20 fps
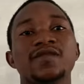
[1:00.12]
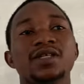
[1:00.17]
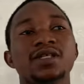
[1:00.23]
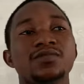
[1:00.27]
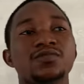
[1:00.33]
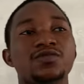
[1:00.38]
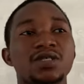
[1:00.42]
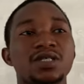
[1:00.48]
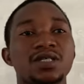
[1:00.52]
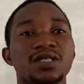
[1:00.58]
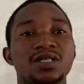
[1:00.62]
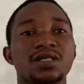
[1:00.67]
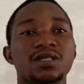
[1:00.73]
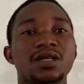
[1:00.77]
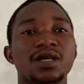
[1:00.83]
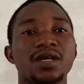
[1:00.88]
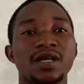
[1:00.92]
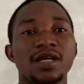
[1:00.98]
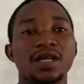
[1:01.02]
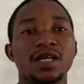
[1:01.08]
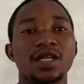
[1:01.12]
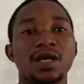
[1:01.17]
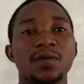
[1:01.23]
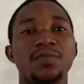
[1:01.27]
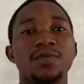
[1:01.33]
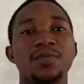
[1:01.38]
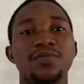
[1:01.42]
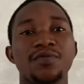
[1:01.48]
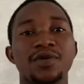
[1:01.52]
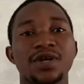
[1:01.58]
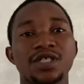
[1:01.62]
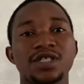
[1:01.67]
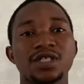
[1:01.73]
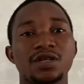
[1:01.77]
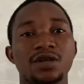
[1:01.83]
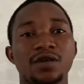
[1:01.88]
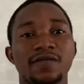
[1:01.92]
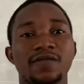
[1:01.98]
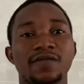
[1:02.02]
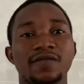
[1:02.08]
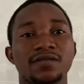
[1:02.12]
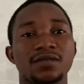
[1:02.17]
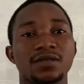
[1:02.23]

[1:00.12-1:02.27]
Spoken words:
the model in the preparation of